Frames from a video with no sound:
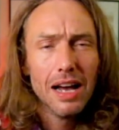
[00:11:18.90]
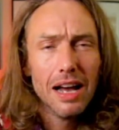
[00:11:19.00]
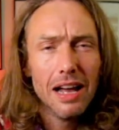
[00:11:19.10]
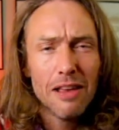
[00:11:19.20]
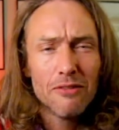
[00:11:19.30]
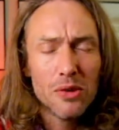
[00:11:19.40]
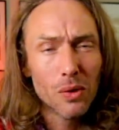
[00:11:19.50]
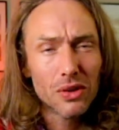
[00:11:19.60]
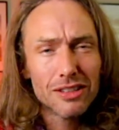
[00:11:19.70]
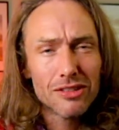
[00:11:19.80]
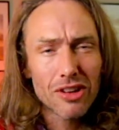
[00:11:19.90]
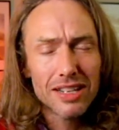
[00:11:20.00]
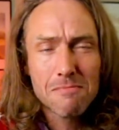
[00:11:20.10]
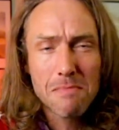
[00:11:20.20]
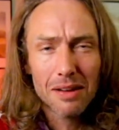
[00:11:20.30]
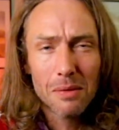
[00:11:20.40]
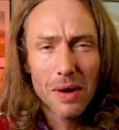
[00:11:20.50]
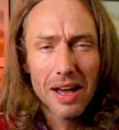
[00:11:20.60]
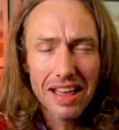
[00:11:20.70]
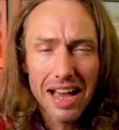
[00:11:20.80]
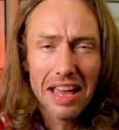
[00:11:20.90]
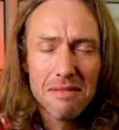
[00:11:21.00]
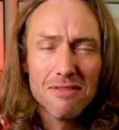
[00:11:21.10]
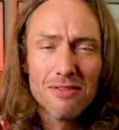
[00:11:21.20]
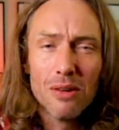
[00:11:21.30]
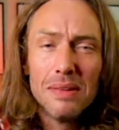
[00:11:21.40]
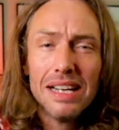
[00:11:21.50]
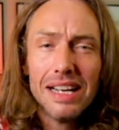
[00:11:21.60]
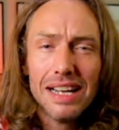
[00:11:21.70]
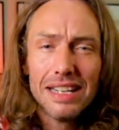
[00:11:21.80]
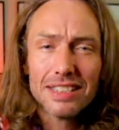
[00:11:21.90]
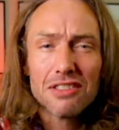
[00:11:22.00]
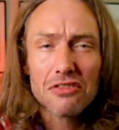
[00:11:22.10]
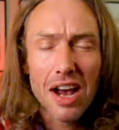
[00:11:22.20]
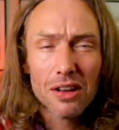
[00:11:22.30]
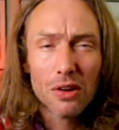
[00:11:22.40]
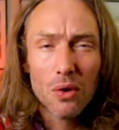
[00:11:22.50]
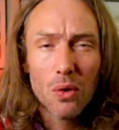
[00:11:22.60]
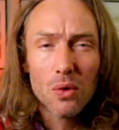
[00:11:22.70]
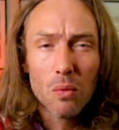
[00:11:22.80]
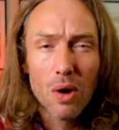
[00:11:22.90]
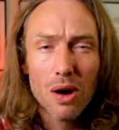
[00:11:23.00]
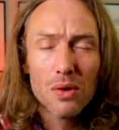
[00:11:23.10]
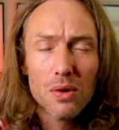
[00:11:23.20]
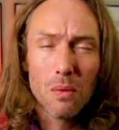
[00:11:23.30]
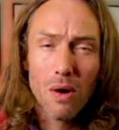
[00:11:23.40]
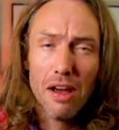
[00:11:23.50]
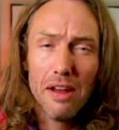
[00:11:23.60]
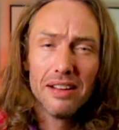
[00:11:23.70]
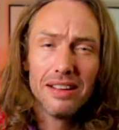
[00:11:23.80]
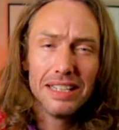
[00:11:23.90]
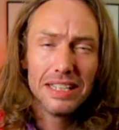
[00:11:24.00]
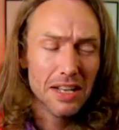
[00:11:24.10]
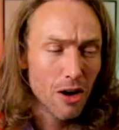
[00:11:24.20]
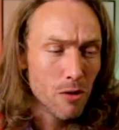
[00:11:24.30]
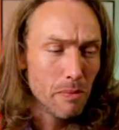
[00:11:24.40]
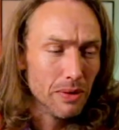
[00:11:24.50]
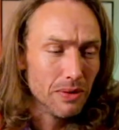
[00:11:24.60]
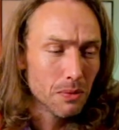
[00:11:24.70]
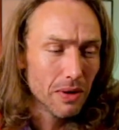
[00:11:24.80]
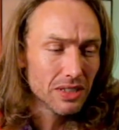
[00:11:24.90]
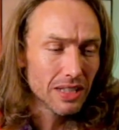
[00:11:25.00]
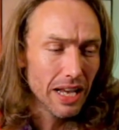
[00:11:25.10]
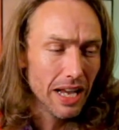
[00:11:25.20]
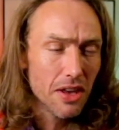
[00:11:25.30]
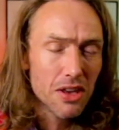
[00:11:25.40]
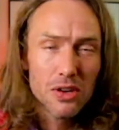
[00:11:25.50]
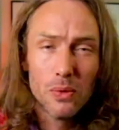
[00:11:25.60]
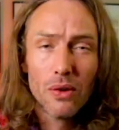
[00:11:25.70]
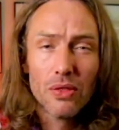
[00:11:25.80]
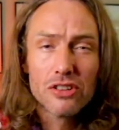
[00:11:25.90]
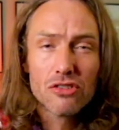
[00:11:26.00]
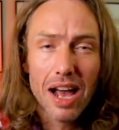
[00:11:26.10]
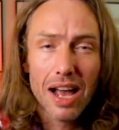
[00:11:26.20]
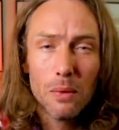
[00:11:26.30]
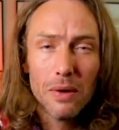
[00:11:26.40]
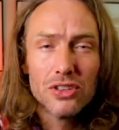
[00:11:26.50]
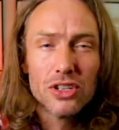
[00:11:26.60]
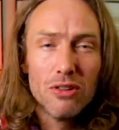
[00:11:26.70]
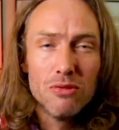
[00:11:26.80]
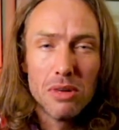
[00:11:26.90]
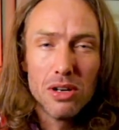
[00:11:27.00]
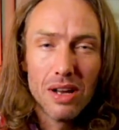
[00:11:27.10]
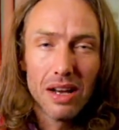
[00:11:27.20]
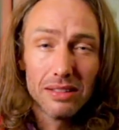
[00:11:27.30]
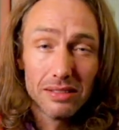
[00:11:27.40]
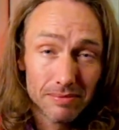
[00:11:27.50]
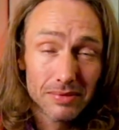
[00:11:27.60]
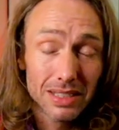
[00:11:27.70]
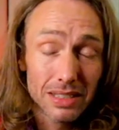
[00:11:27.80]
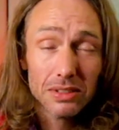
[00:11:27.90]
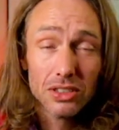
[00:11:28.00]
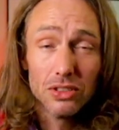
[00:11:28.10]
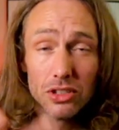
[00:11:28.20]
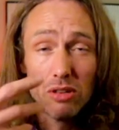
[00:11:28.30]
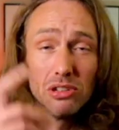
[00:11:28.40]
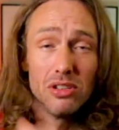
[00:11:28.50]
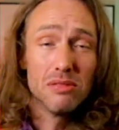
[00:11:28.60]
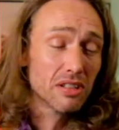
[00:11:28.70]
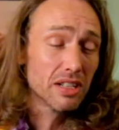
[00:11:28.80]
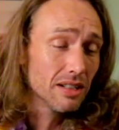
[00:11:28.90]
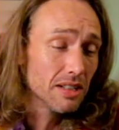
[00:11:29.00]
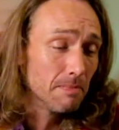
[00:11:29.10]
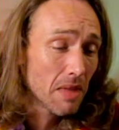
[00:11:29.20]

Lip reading: If you want to trace back where that came from, it's a track called Worldwide. And he opens with saying, "You on the track with Joe Buddha," because it was a Joe Buddha production.